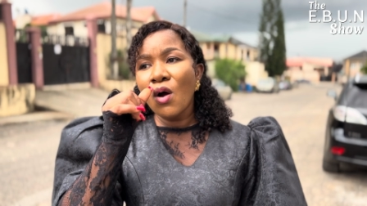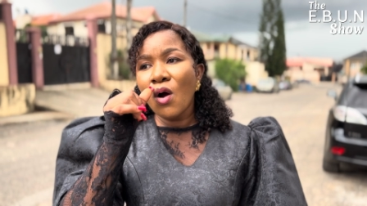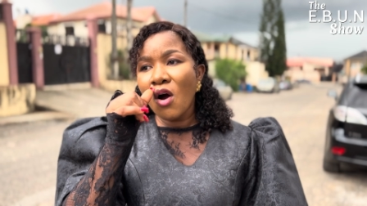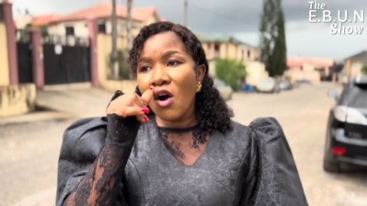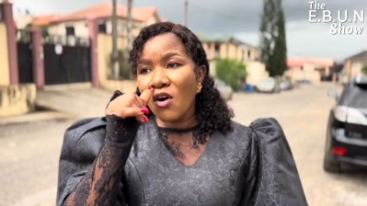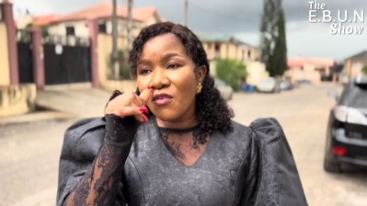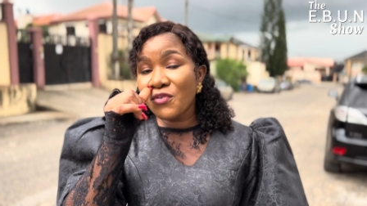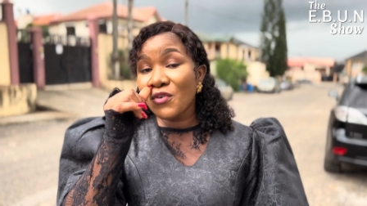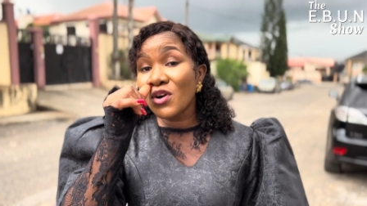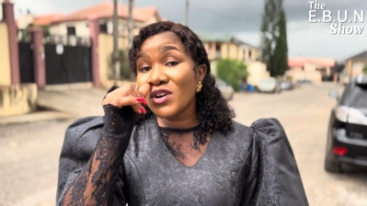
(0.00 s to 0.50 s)

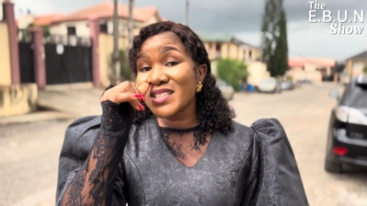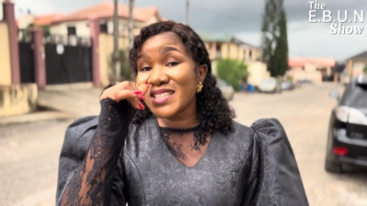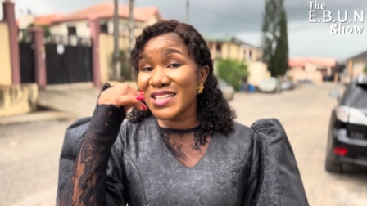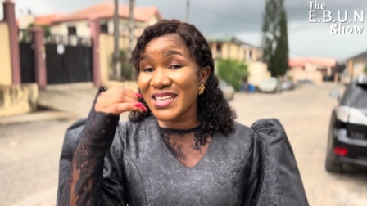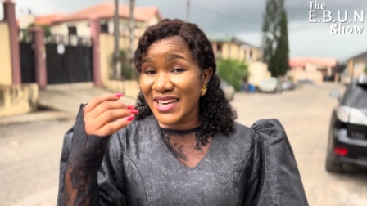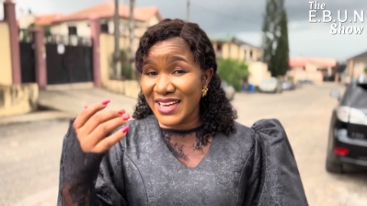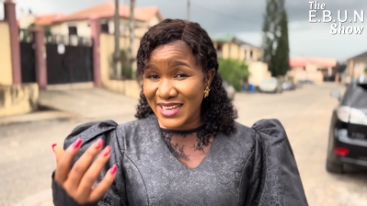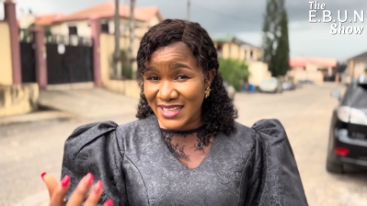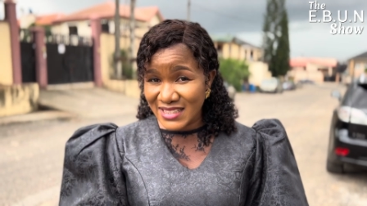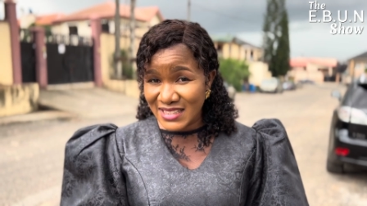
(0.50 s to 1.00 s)
Of course,
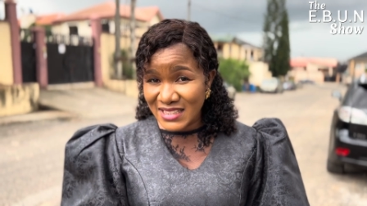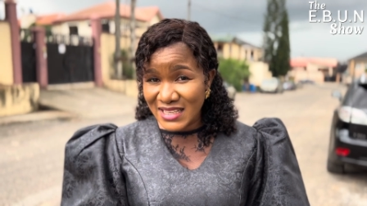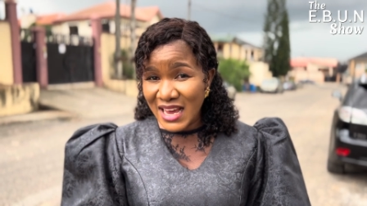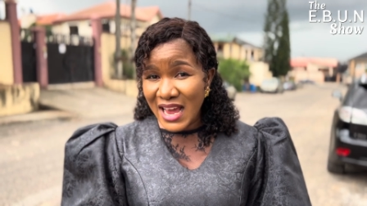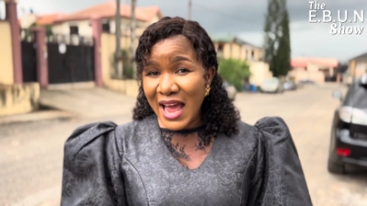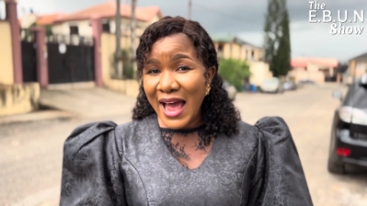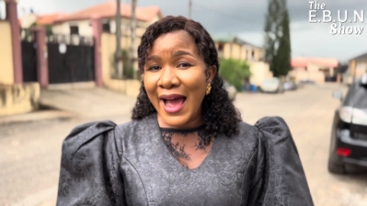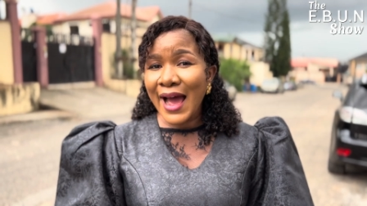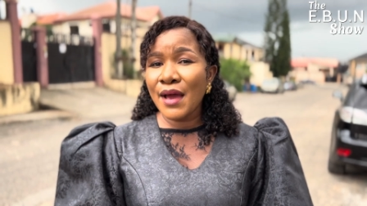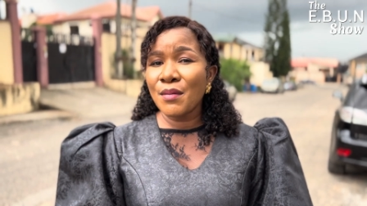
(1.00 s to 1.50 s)
yes.
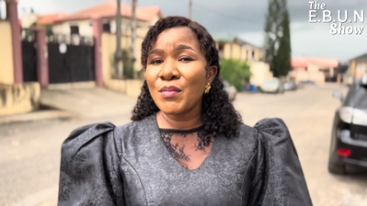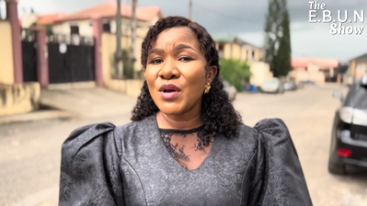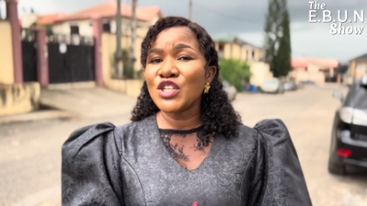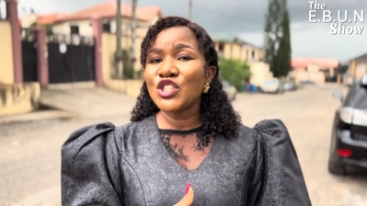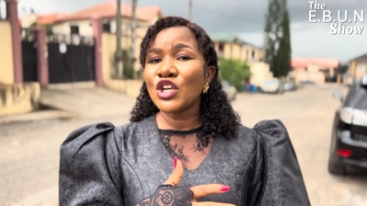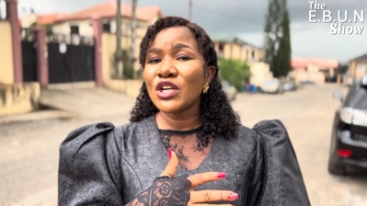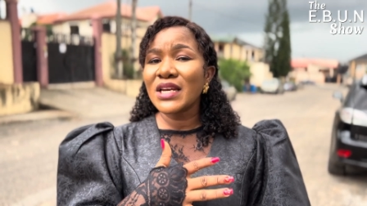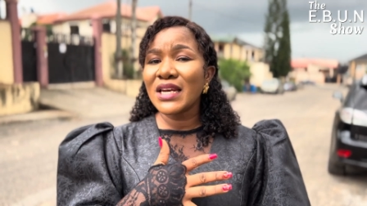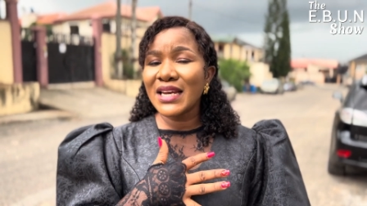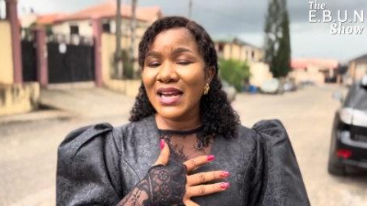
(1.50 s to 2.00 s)
I
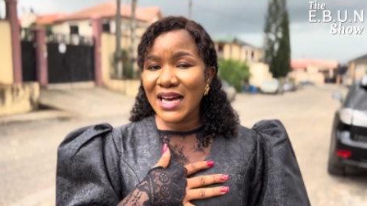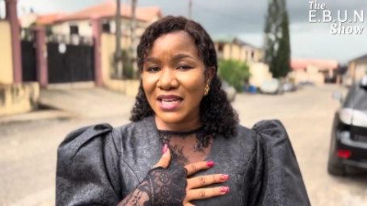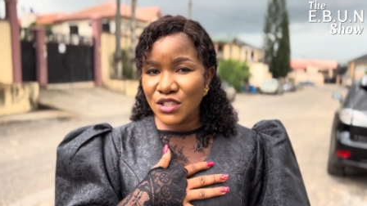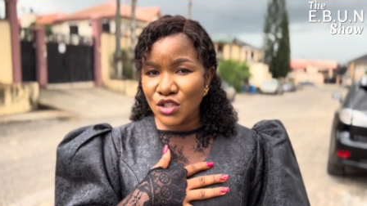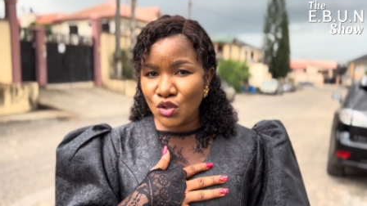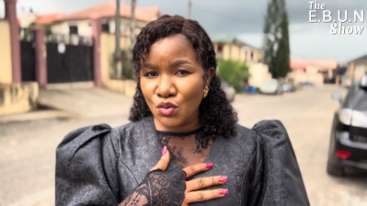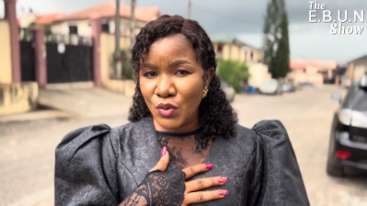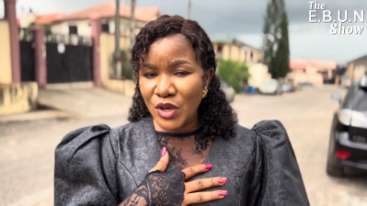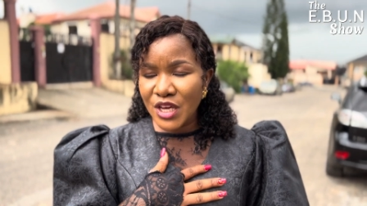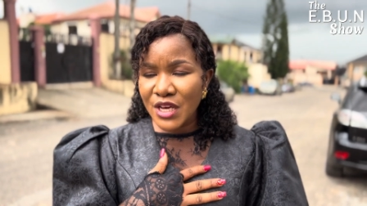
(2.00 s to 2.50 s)
mentioned
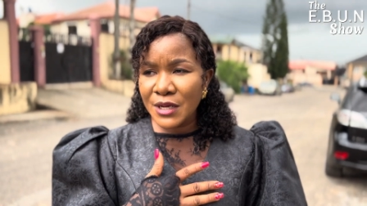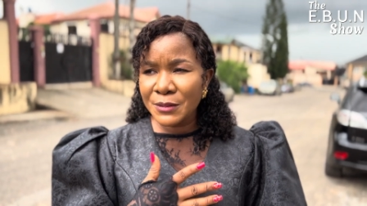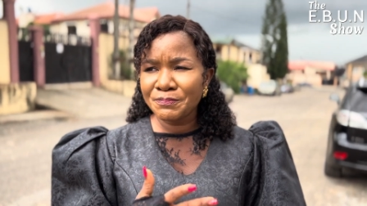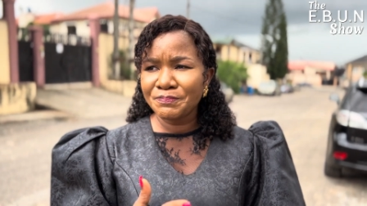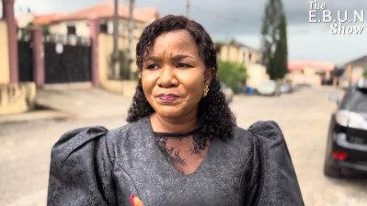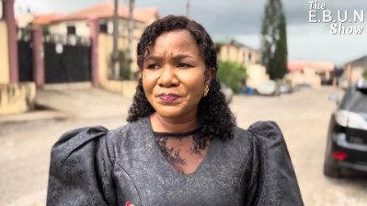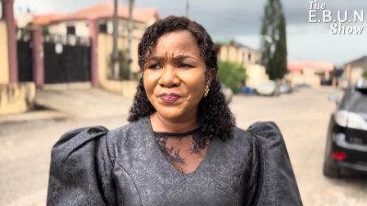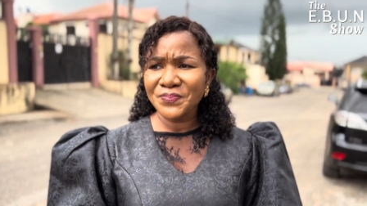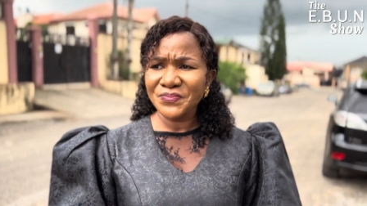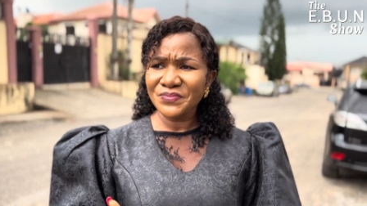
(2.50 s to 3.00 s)
last week
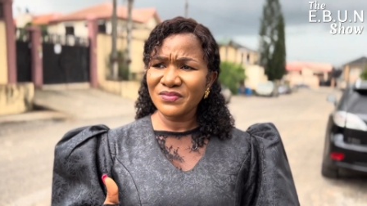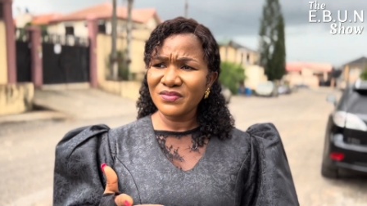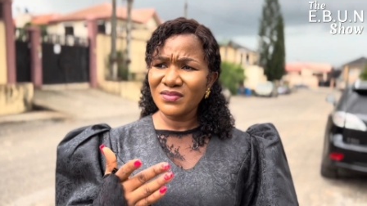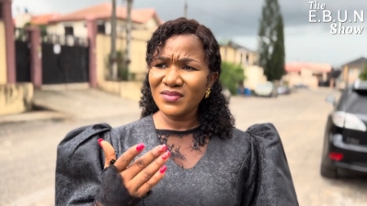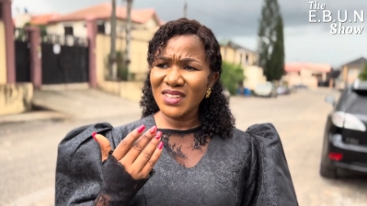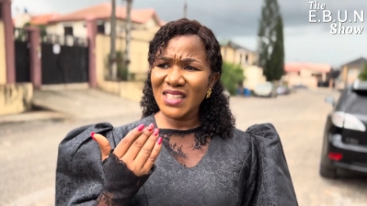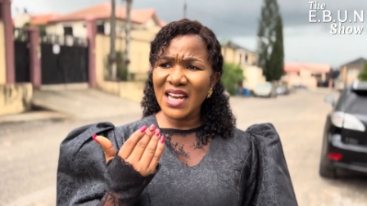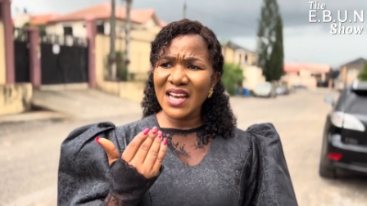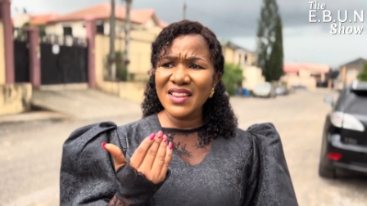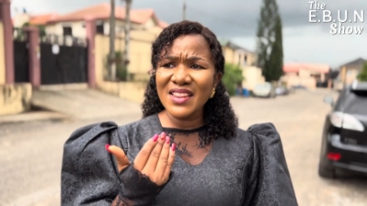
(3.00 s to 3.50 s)

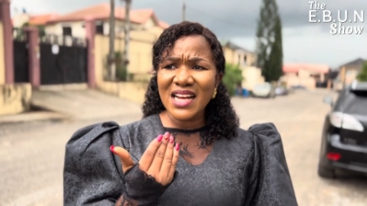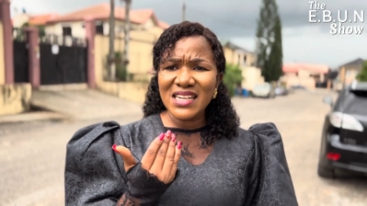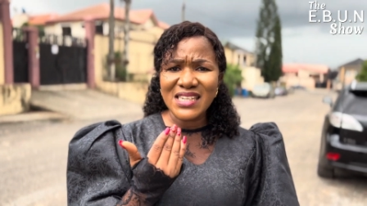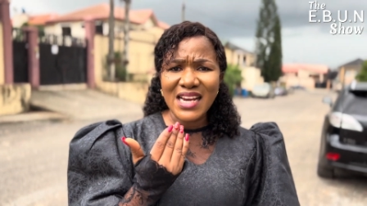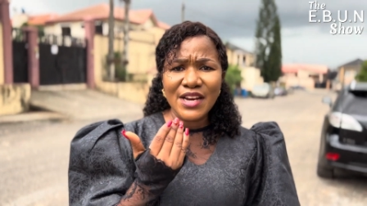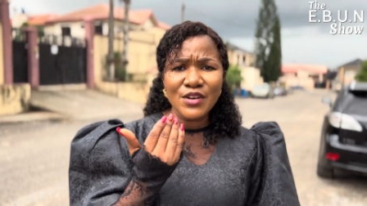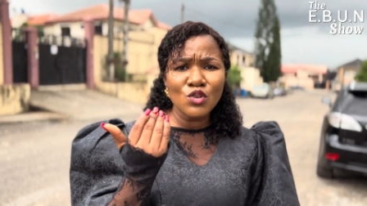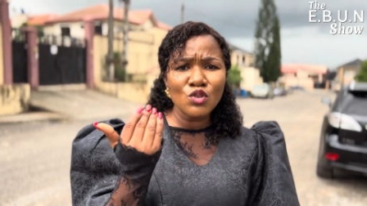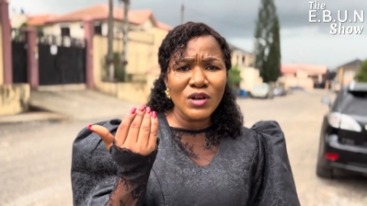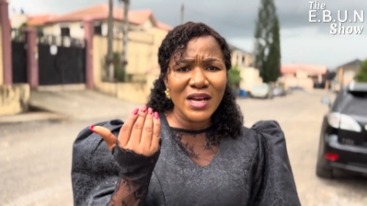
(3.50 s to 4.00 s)
that I
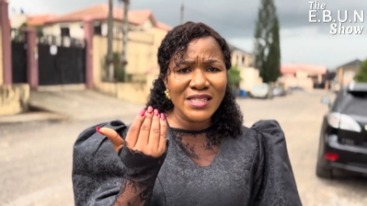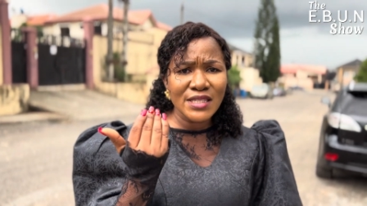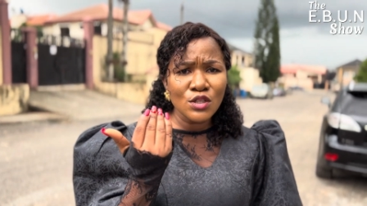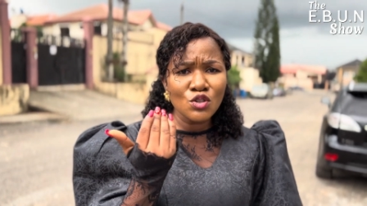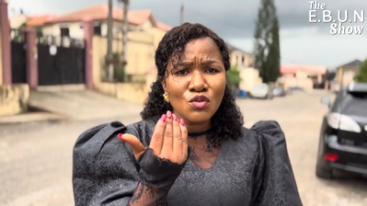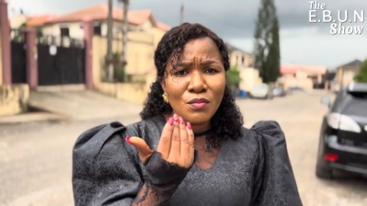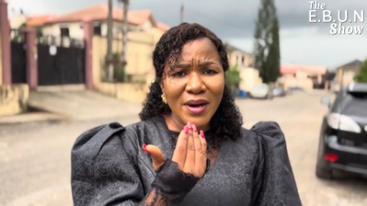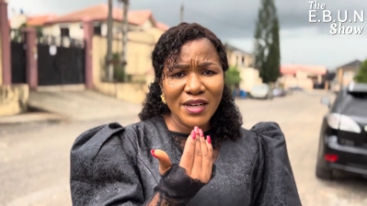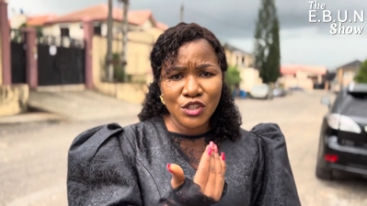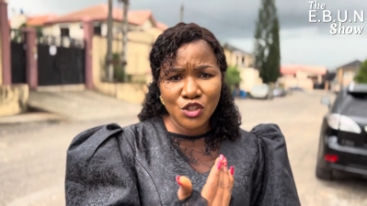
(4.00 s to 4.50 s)
still do
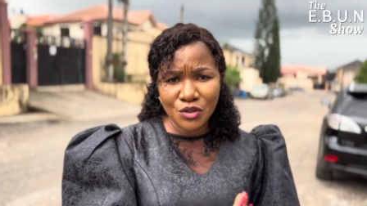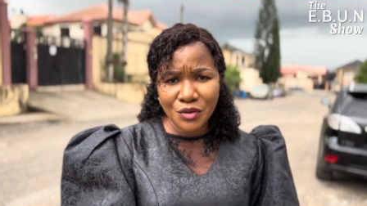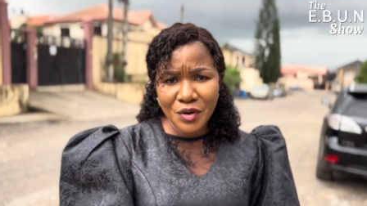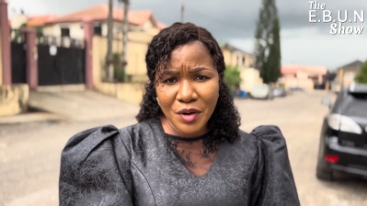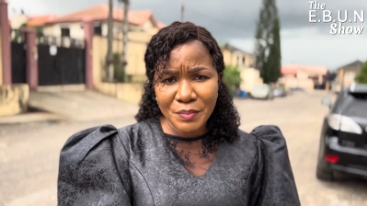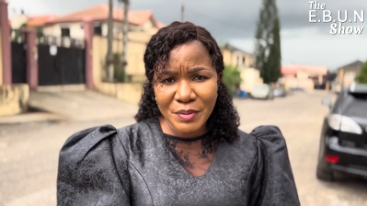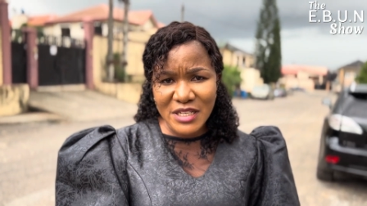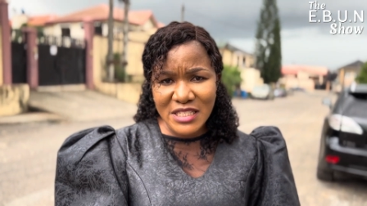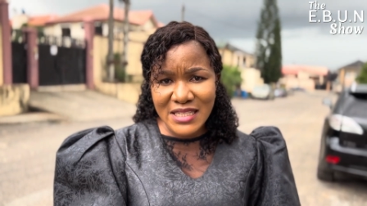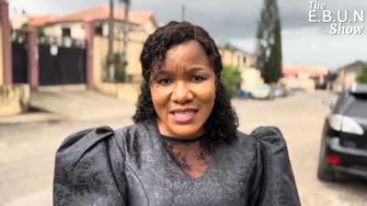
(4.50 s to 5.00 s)
my jewelry
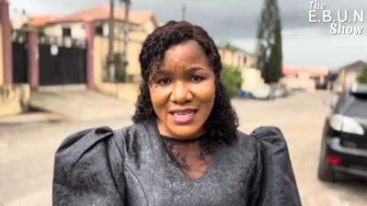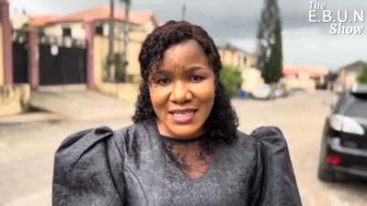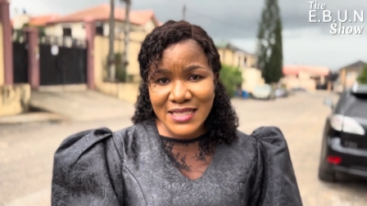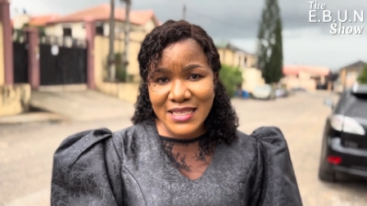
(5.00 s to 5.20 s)
business,